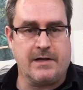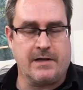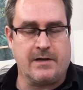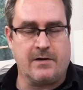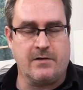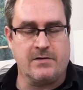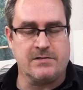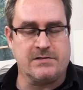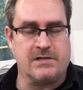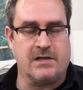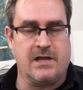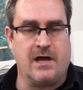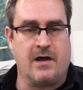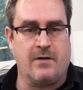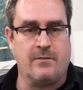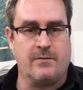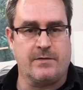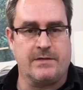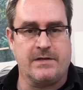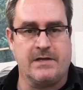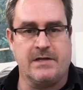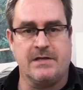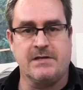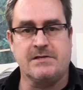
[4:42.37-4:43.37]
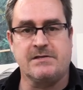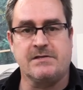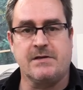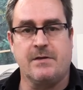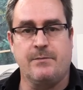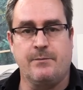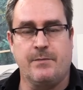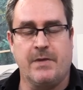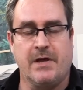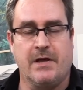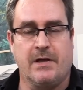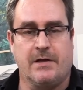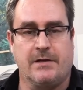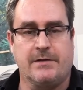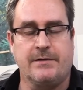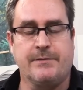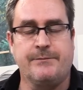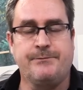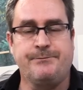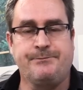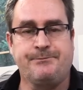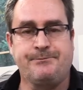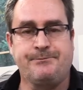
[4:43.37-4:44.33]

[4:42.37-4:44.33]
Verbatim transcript: that goes along with this build.